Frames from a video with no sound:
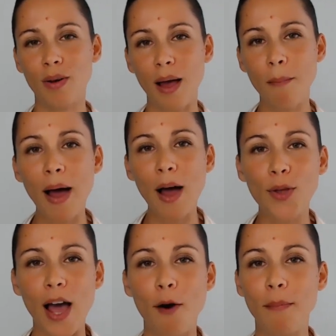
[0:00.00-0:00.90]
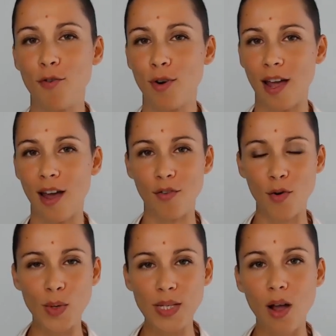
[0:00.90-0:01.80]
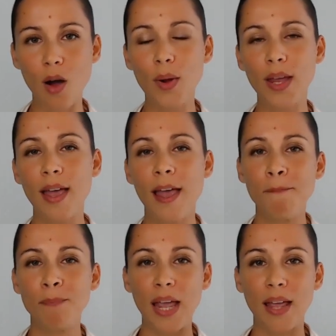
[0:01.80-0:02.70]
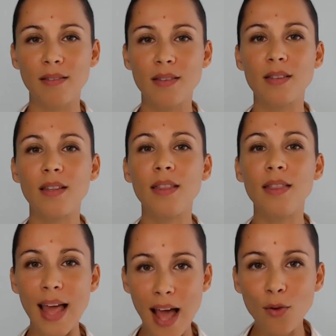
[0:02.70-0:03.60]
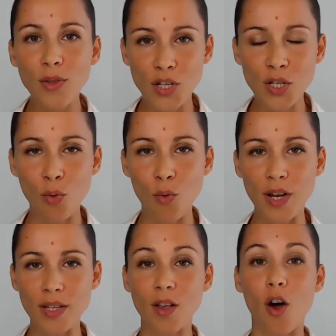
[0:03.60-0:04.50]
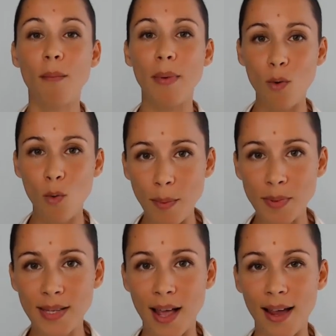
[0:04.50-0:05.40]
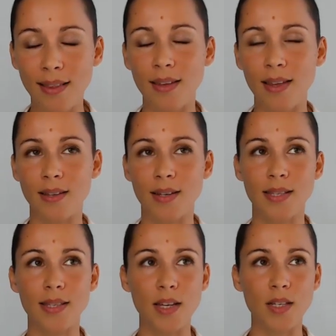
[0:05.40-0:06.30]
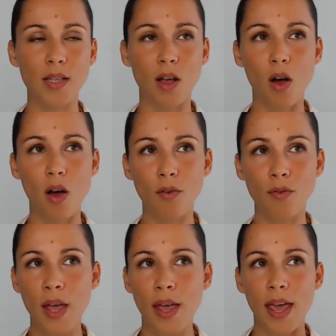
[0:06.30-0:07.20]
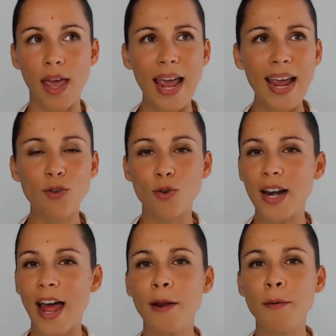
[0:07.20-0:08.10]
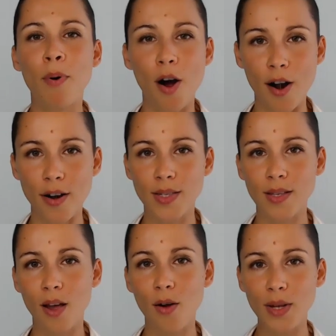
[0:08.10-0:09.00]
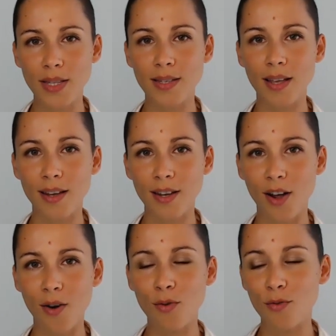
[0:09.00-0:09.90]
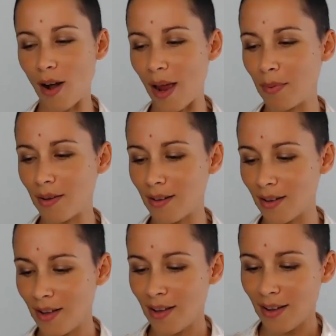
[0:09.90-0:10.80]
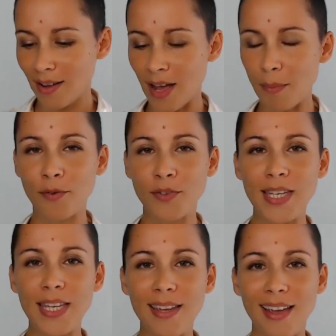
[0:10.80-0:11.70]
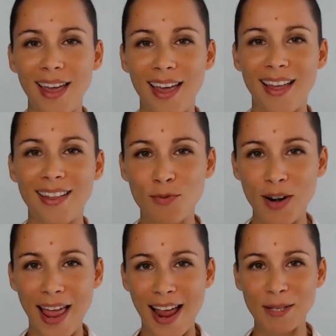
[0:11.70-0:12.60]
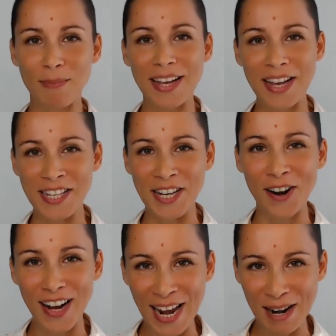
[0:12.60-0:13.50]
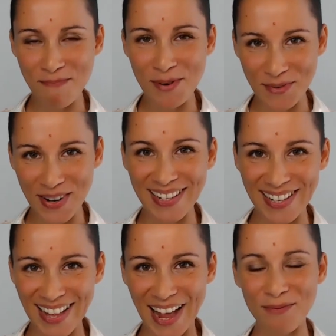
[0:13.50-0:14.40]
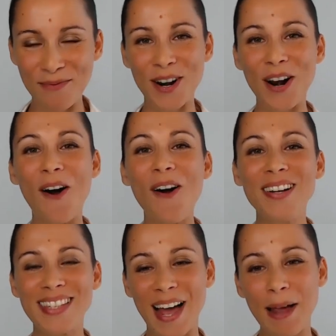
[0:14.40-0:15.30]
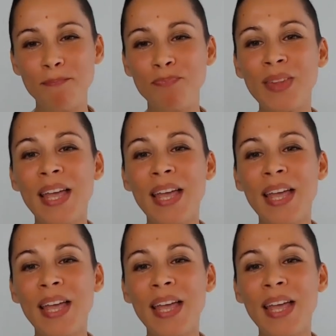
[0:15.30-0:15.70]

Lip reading: about how my recovery was going. And now this story is on my website. It consists of 8 or 9 parts. So it's, grab a cup of tea and relax because you're going to be reading that for a long time.